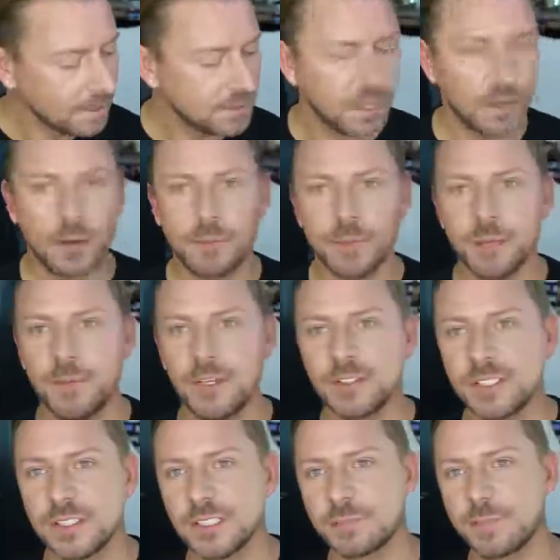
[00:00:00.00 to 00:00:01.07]
So I'm going to be
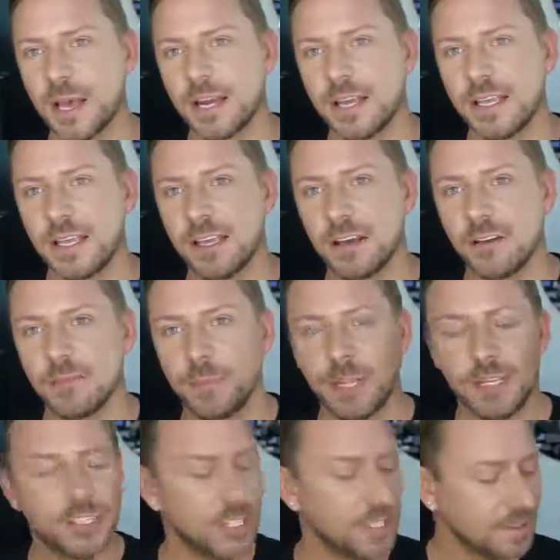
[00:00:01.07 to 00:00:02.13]
using this palette here of
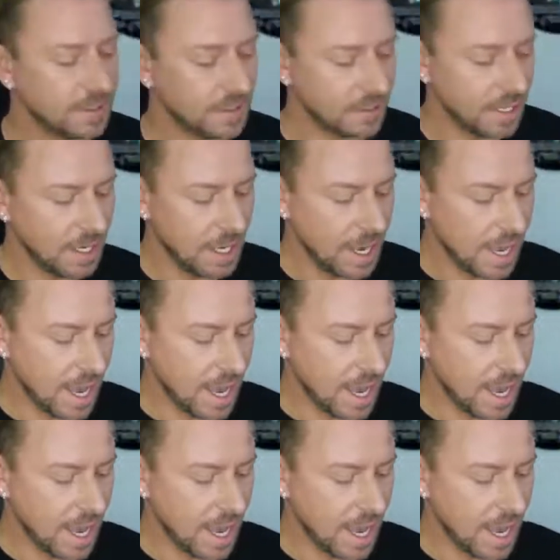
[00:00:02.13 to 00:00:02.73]
blushes.